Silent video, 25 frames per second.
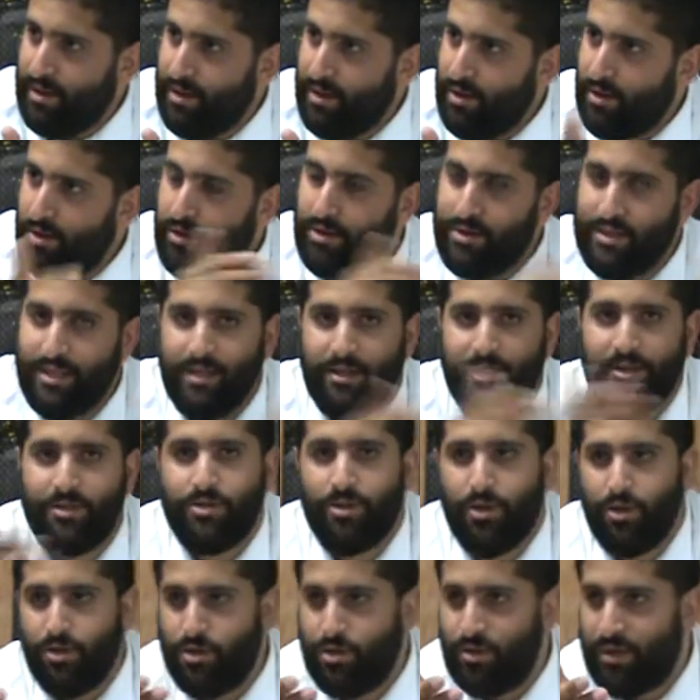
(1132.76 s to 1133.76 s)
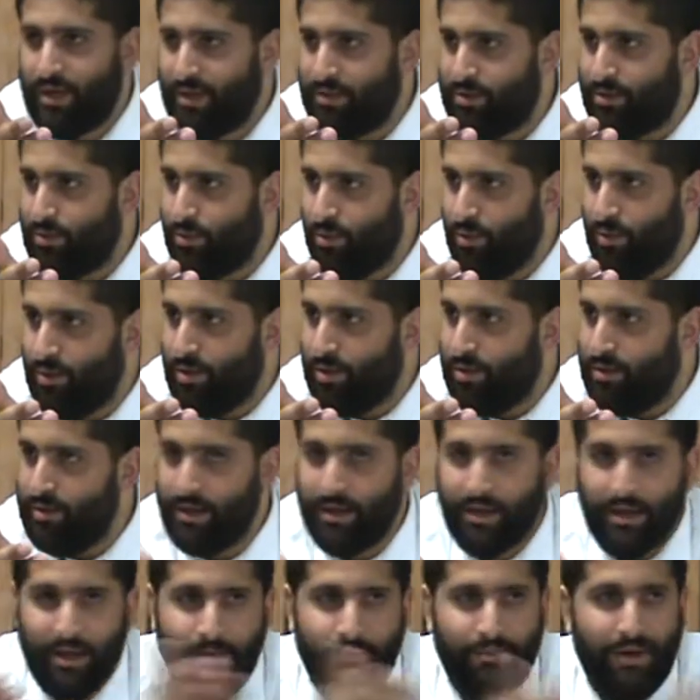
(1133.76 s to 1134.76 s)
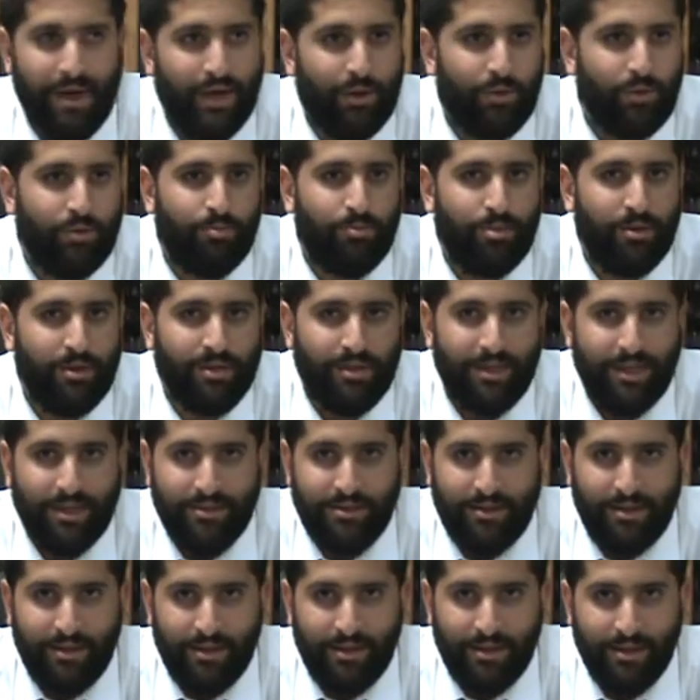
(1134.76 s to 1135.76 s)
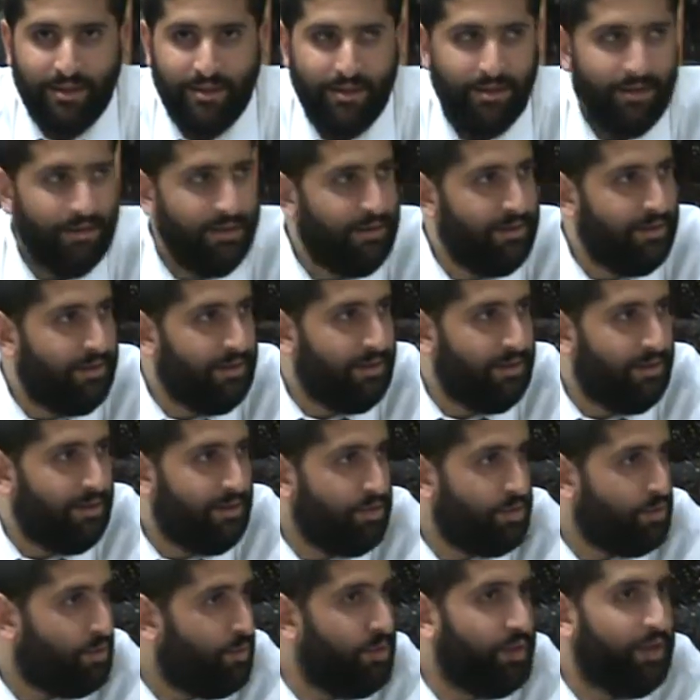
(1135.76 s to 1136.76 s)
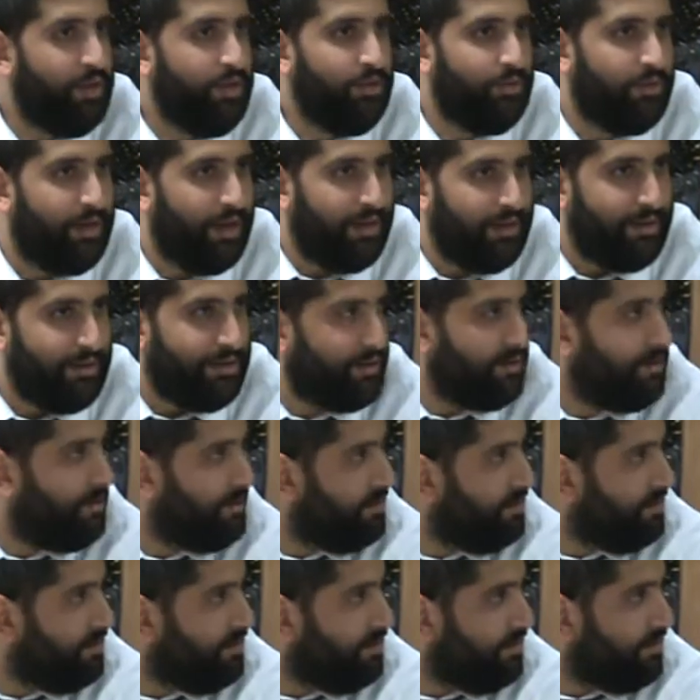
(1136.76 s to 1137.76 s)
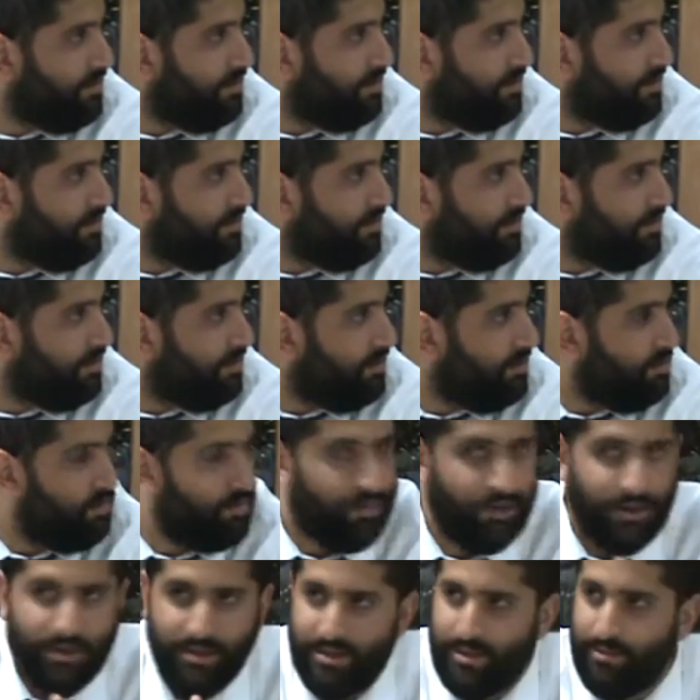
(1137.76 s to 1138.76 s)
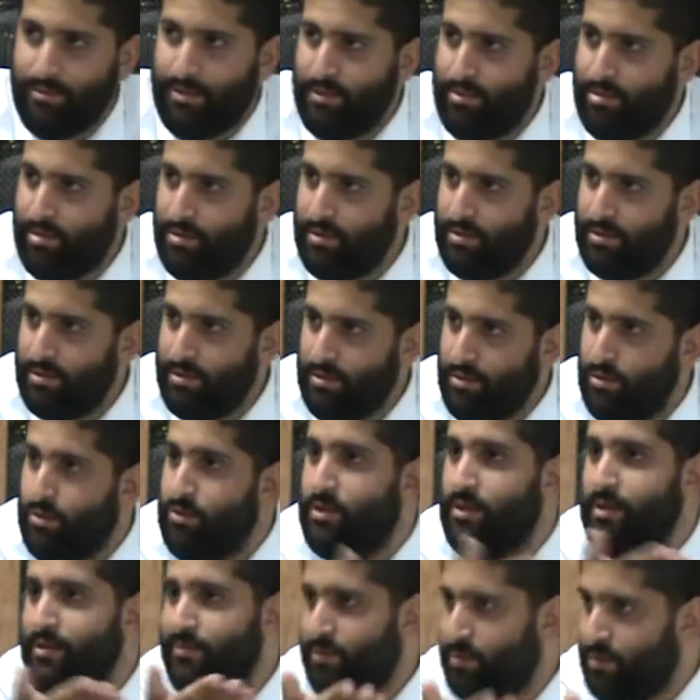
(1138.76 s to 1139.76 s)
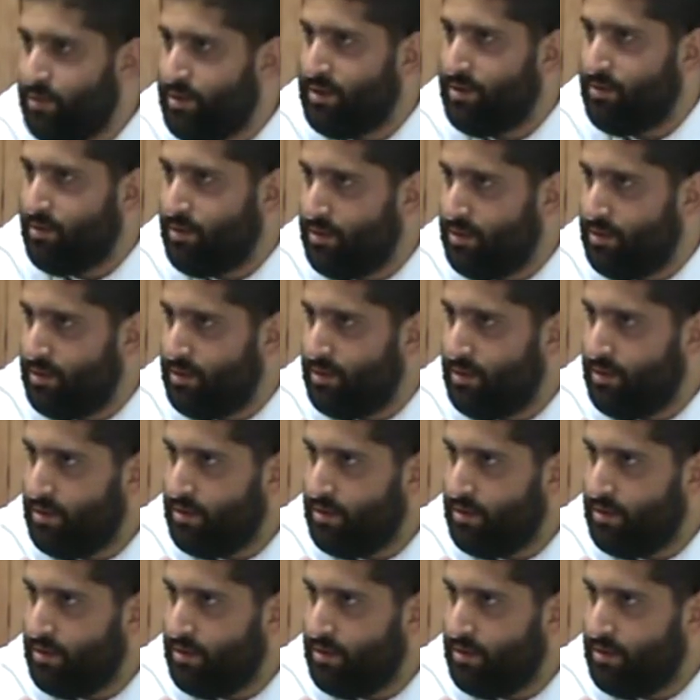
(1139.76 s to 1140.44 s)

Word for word: And you send a soldier out to war, and they come back with PTSD. So what did you gain? You killed some people. You didn't even win the war.